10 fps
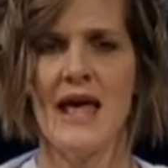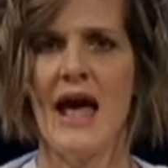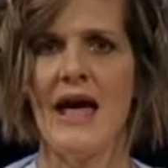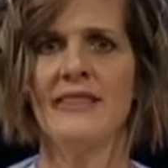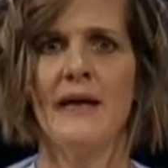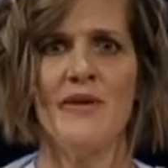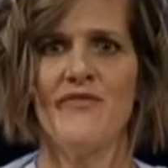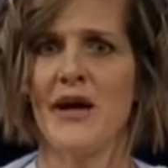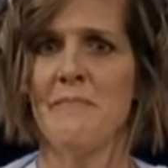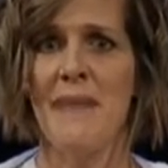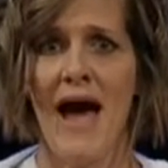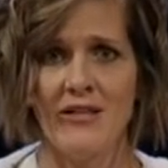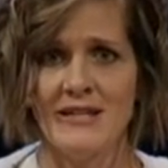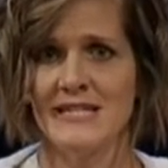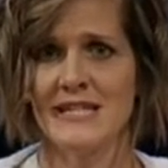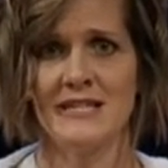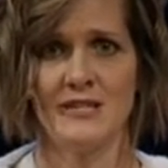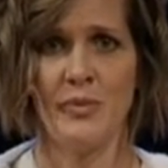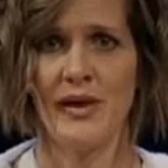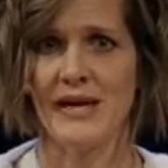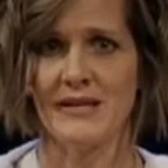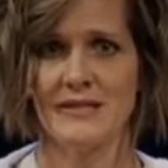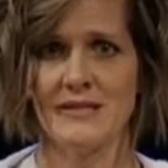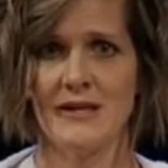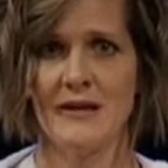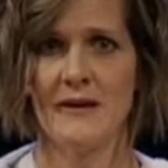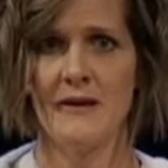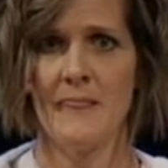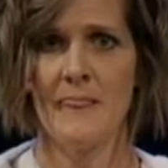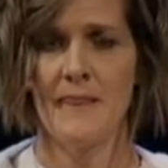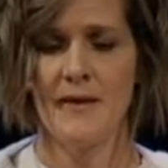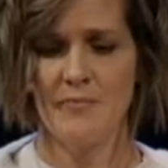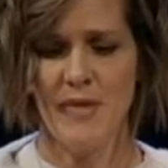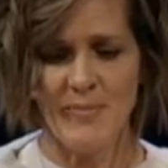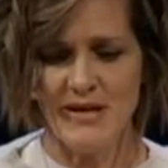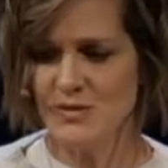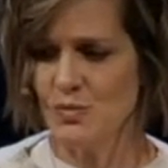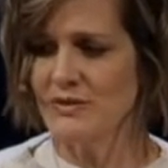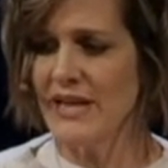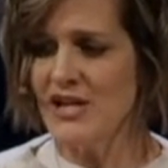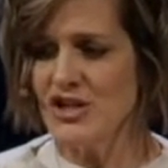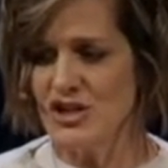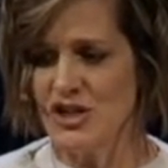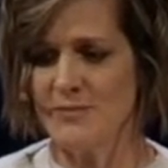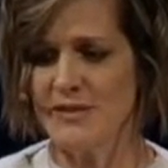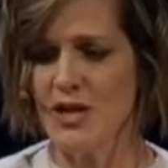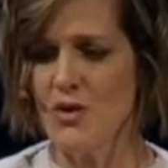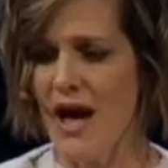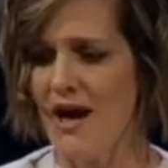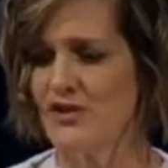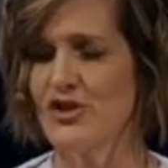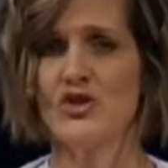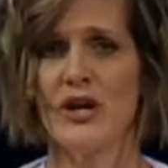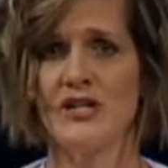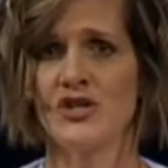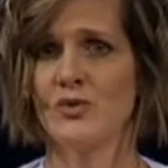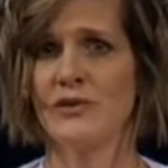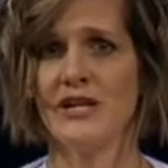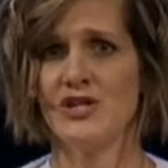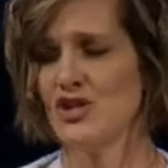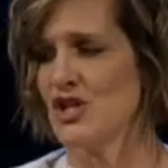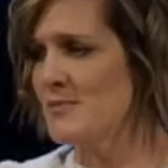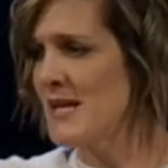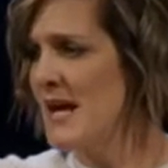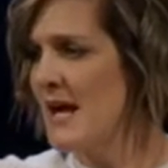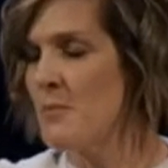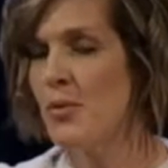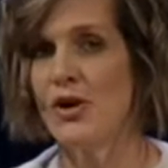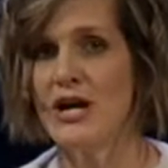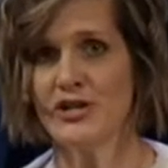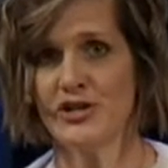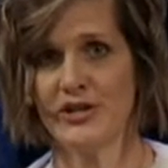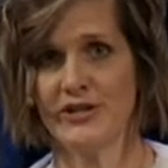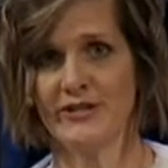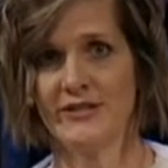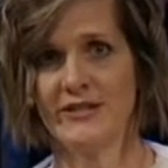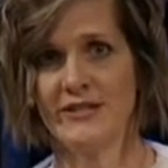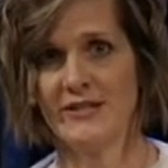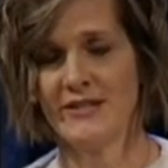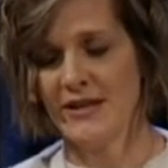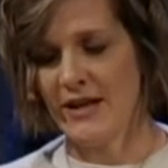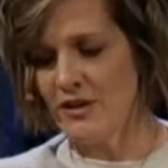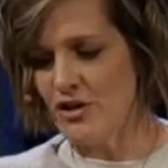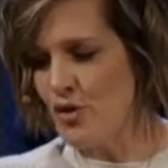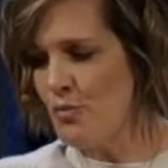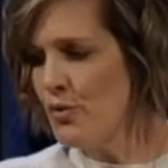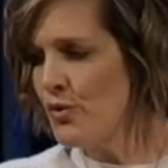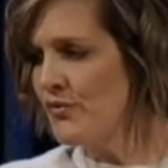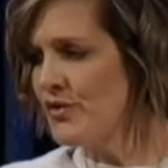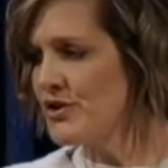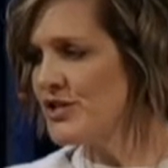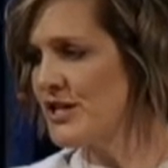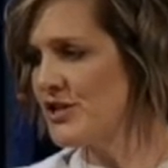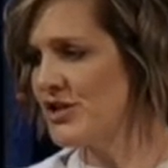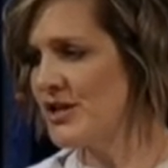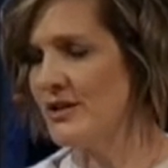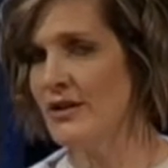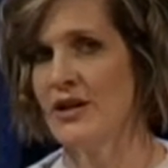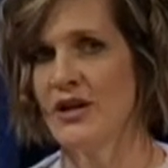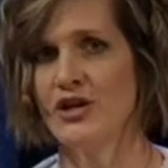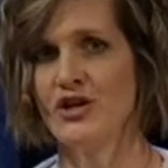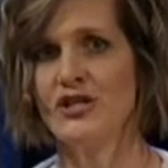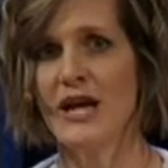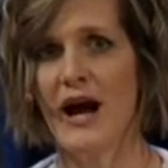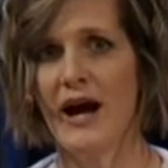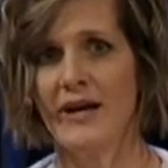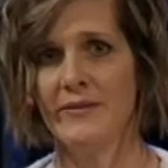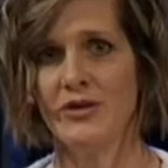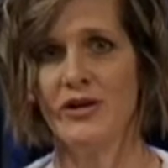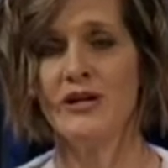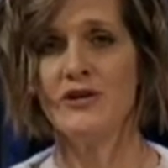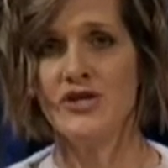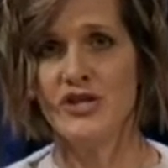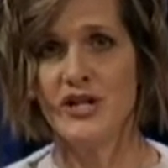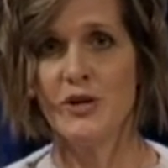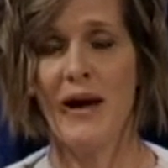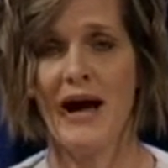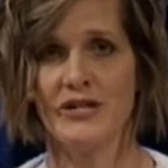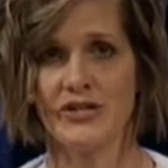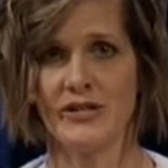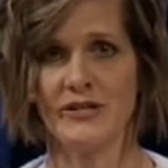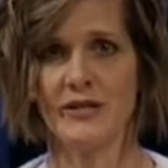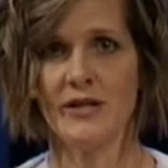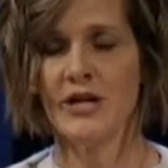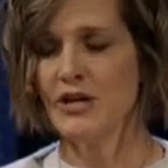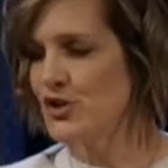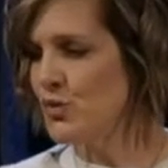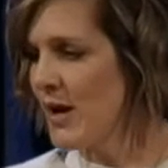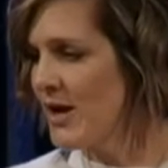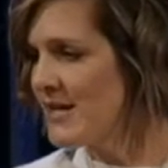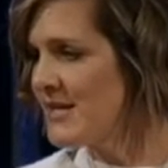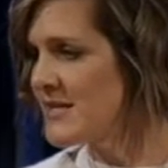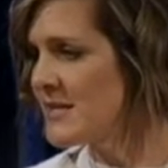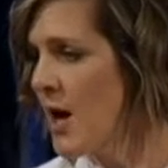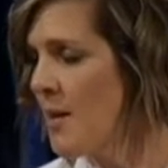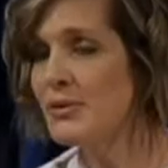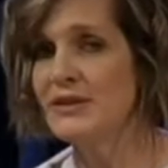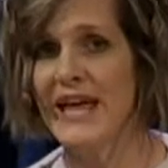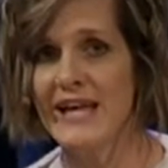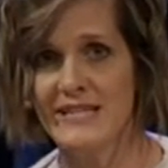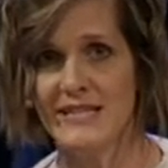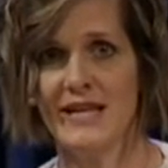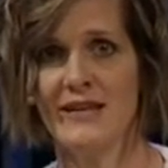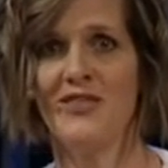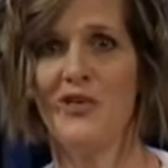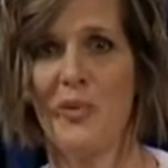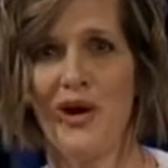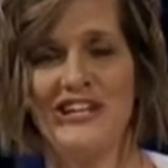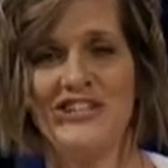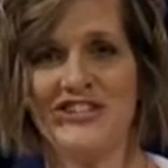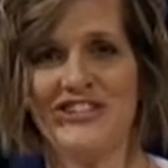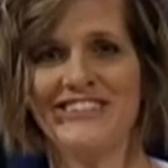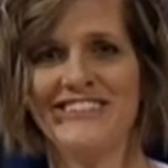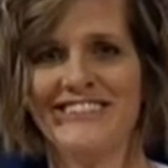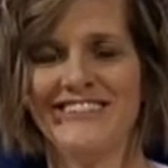And let me find balance in this place. Maybe it's relationships that you have, estranged relationships, pressure. And then you move your attention, your time, your energy, your passion to where he's placing the pressure.